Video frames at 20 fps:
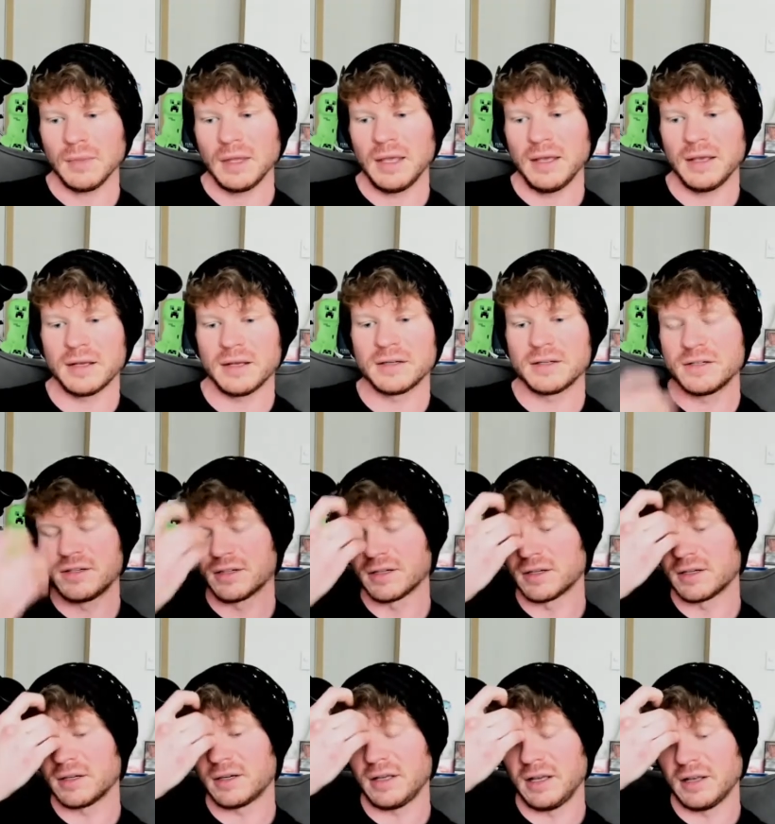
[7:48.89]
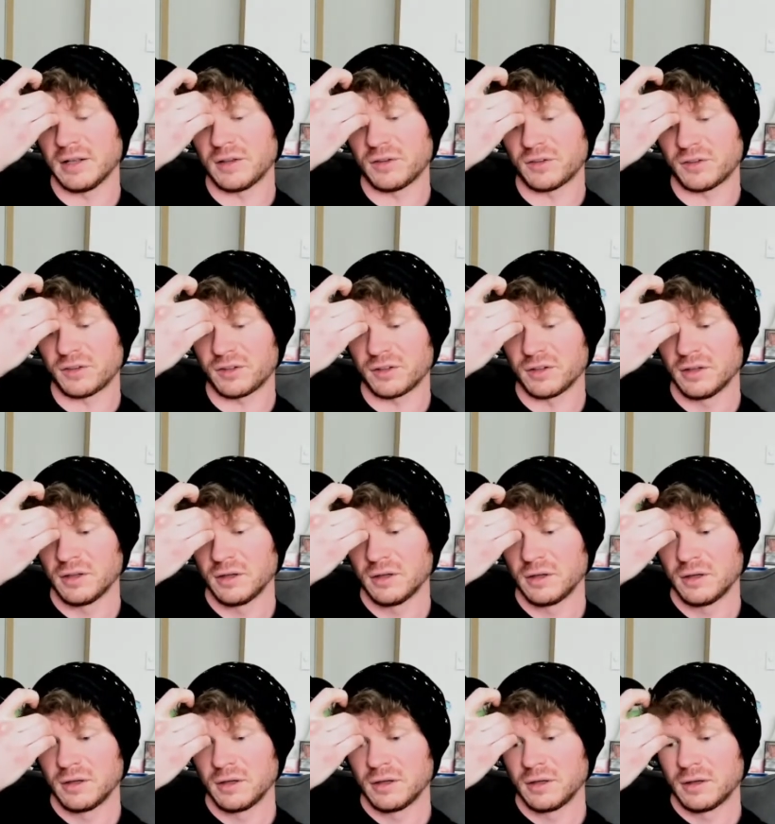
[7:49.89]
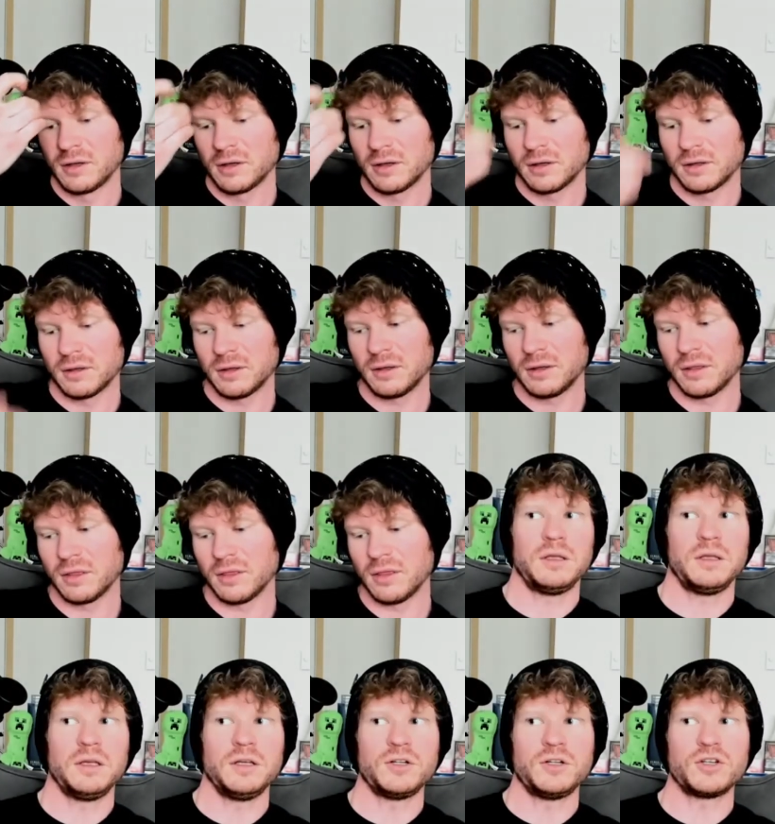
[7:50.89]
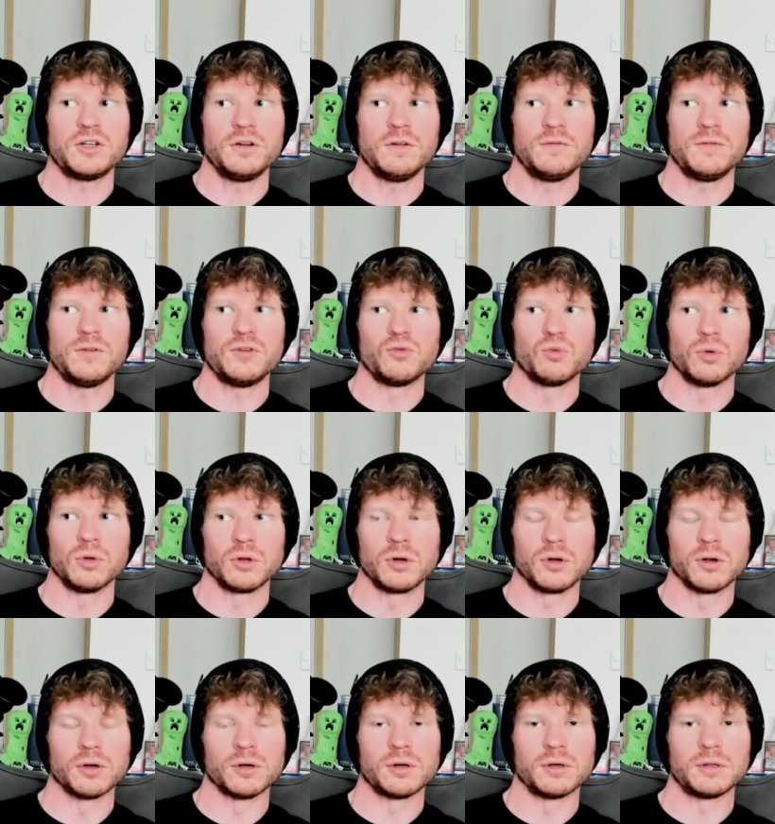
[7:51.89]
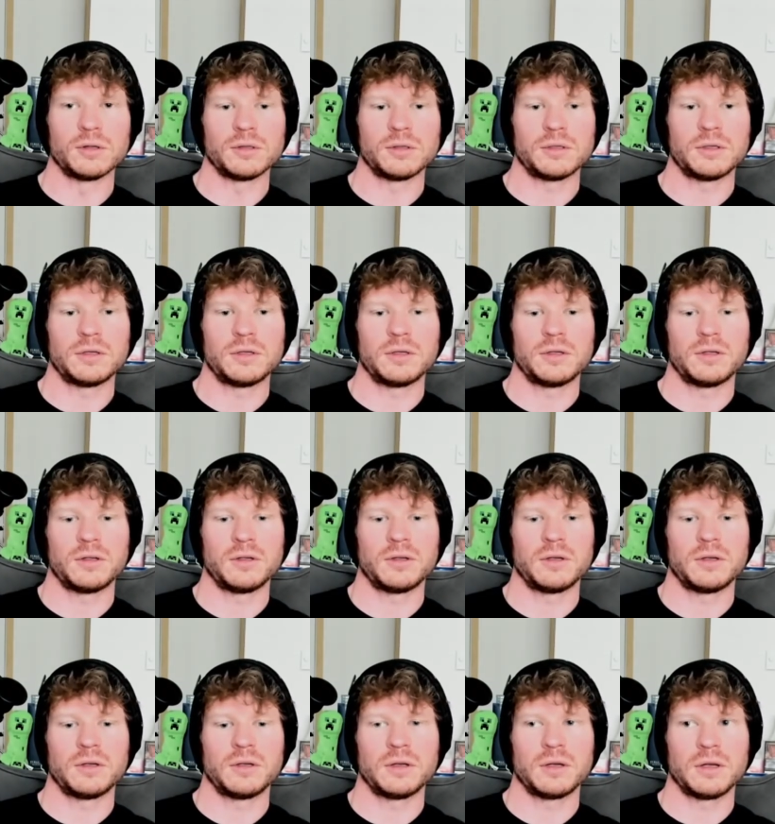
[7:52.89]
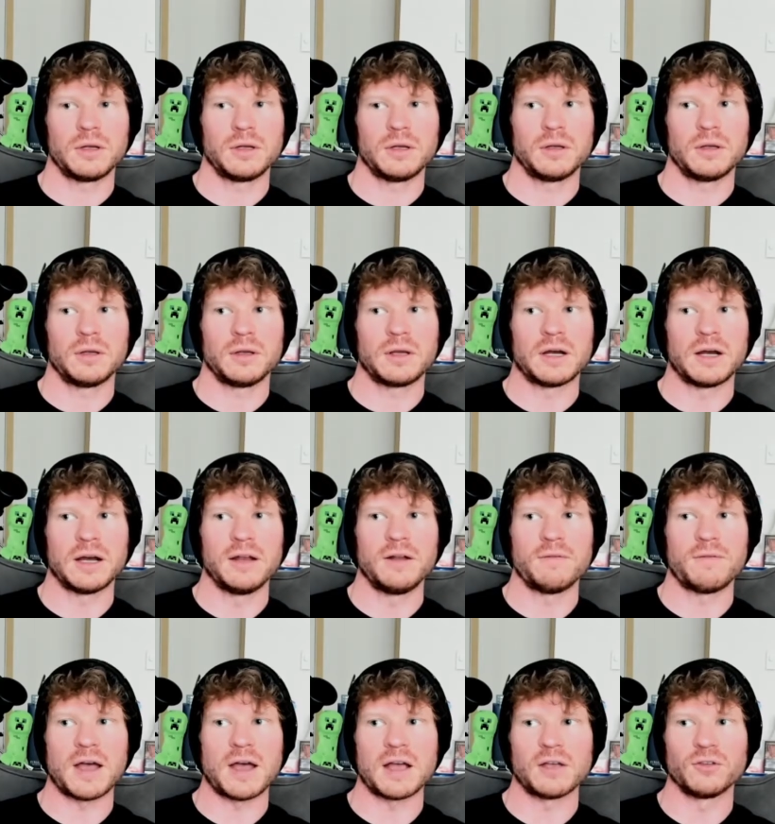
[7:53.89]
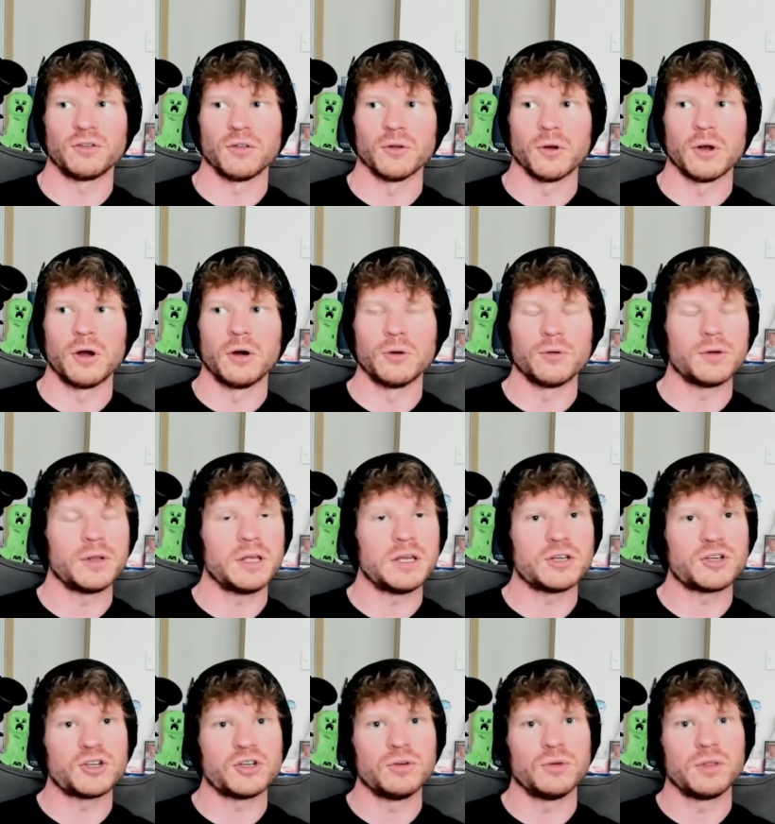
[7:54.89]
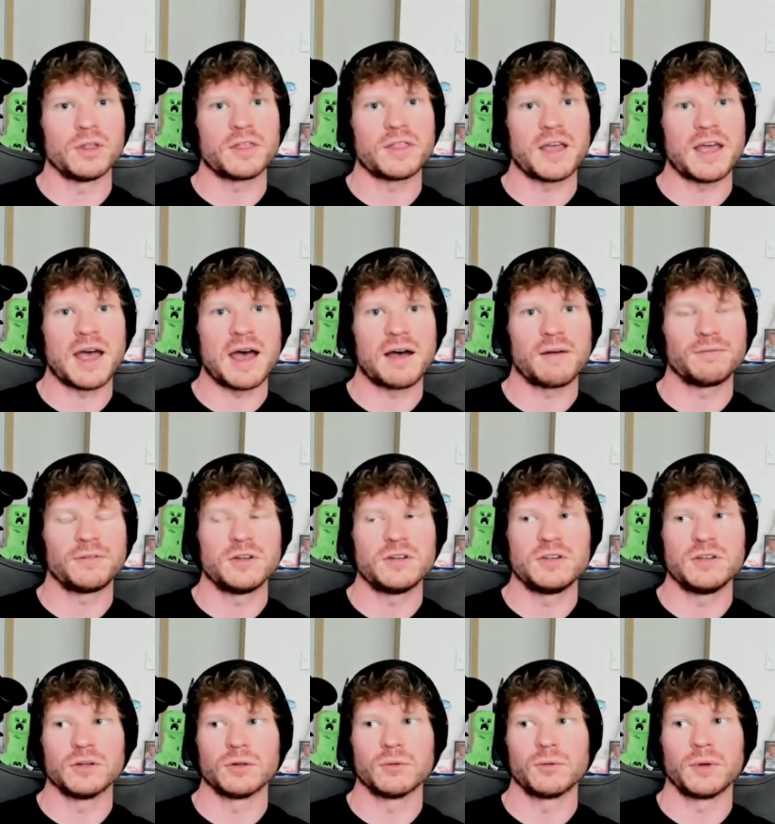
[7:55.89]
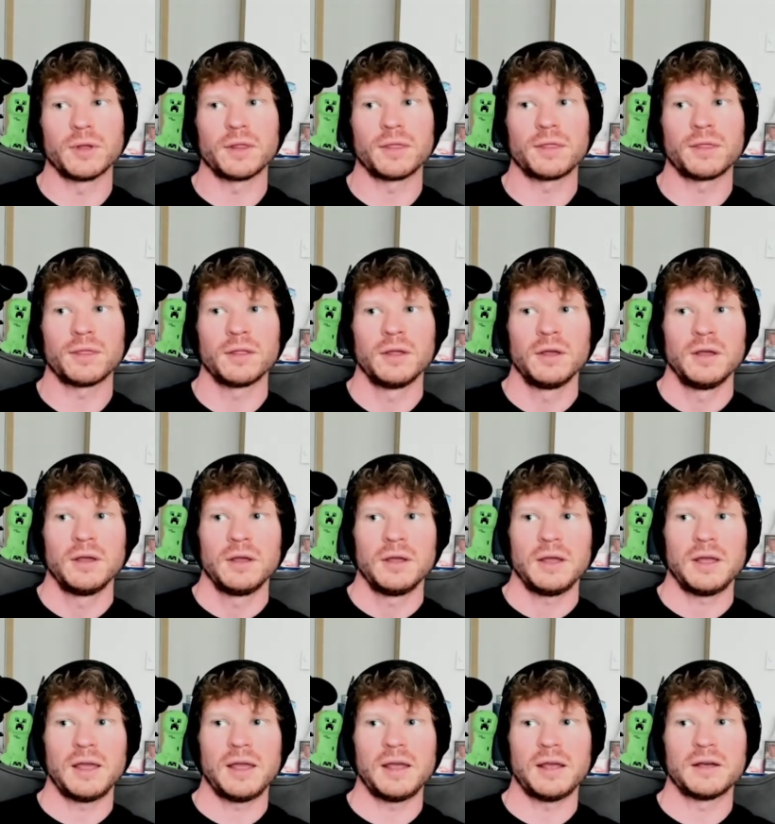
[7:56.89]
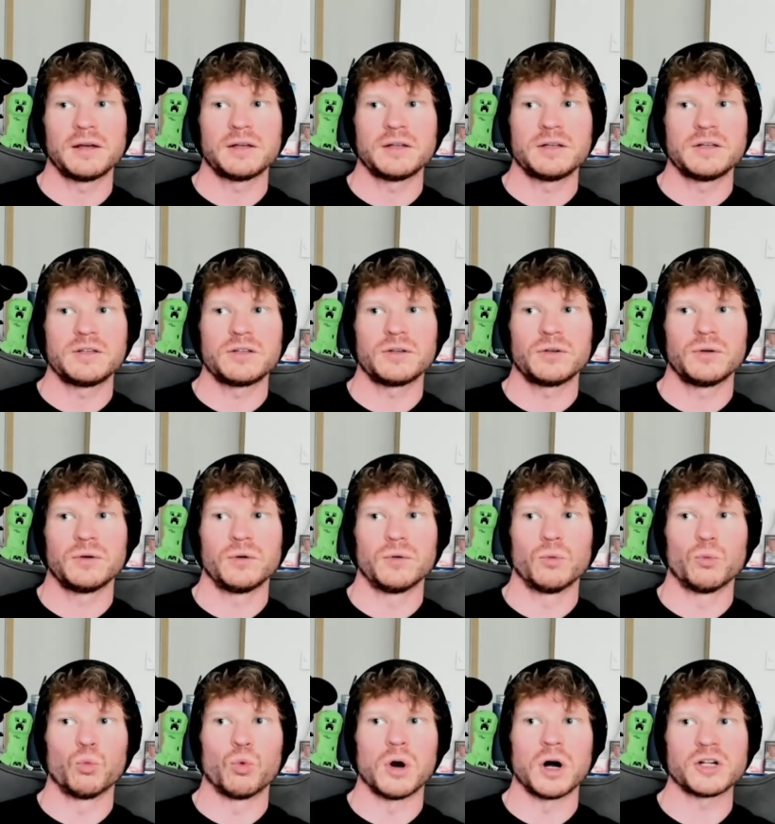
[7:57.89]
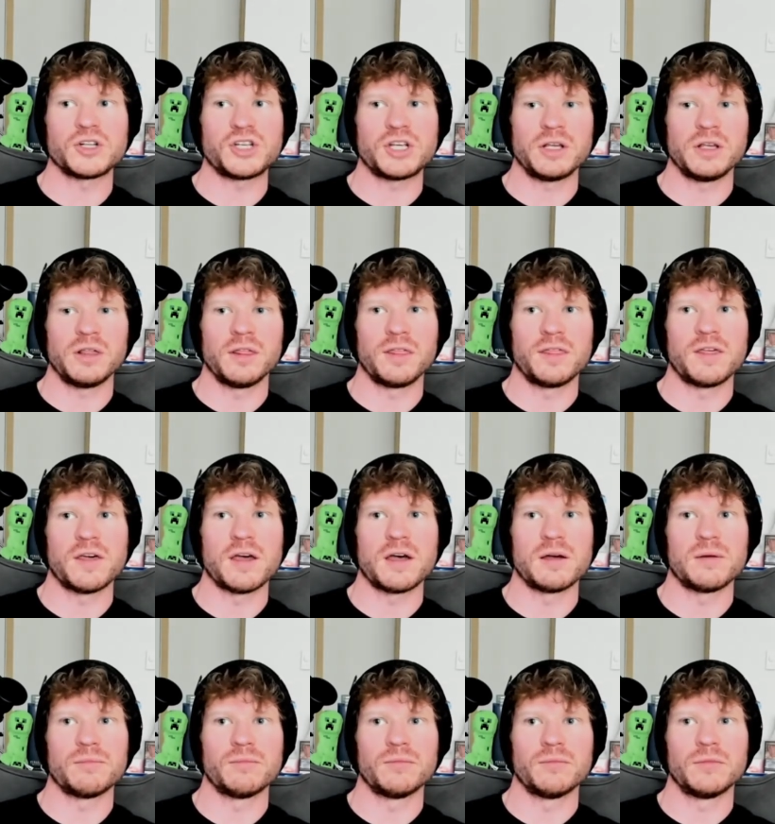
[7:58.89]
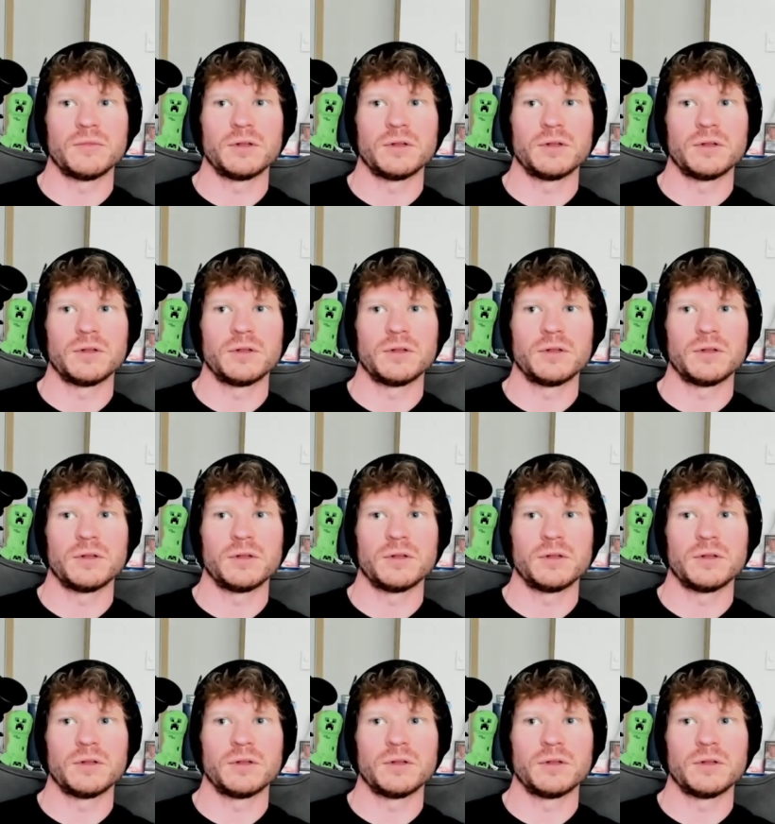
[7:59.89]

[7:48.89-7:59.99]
And it's each individual girl kind of has their own issue that they have to deal with, and watching them